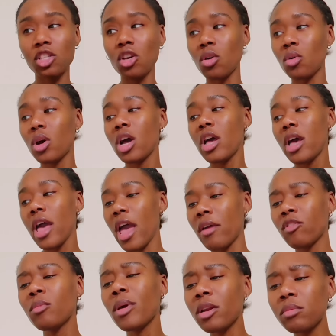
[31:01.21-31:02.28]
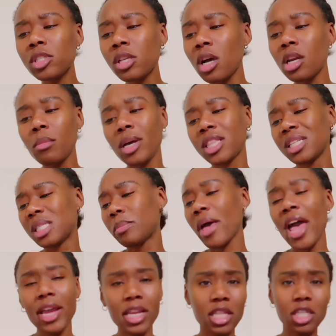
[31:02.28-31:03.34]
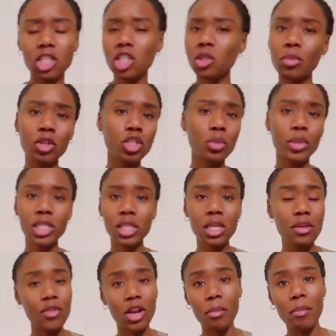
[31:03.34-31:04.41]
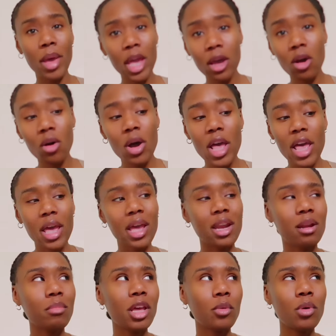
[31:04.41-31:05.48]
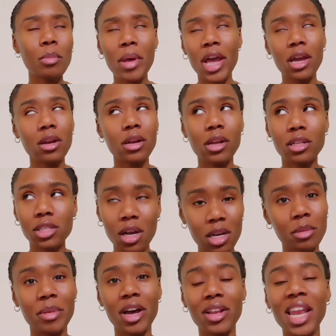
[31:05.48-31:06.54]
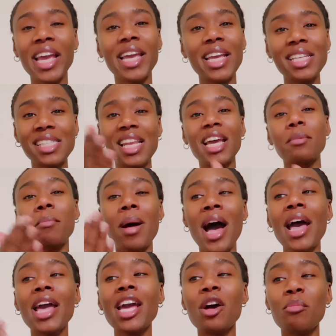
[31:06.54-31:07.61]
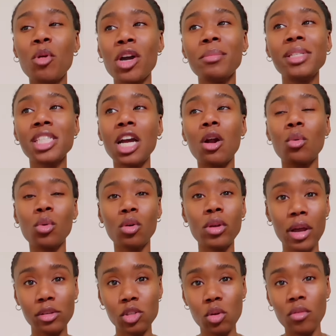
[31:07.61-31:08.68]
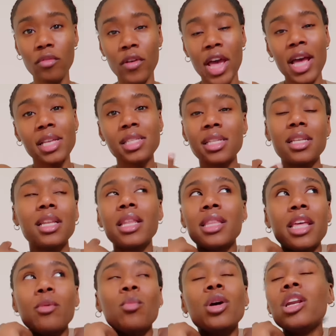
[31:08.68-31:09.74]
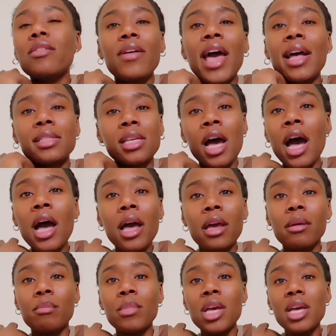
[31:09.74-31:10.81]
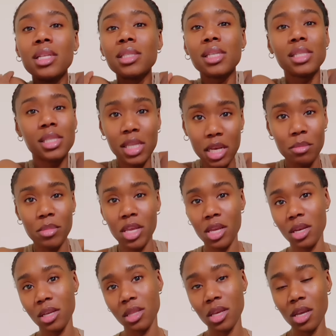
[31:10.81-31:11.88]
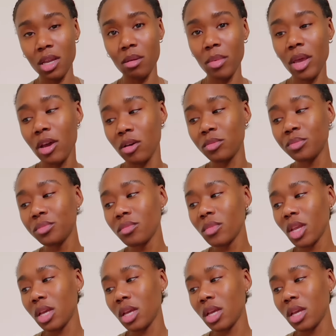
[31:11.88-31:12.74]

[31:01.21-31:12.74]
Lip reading: So everybody was talking about this packet that you're supposed to receive in the mail. And I'm like, what packet are y'all talking about? Like, it's like my appointments got rolled out so fast, they wouldn't have had time to send me anything in the mail.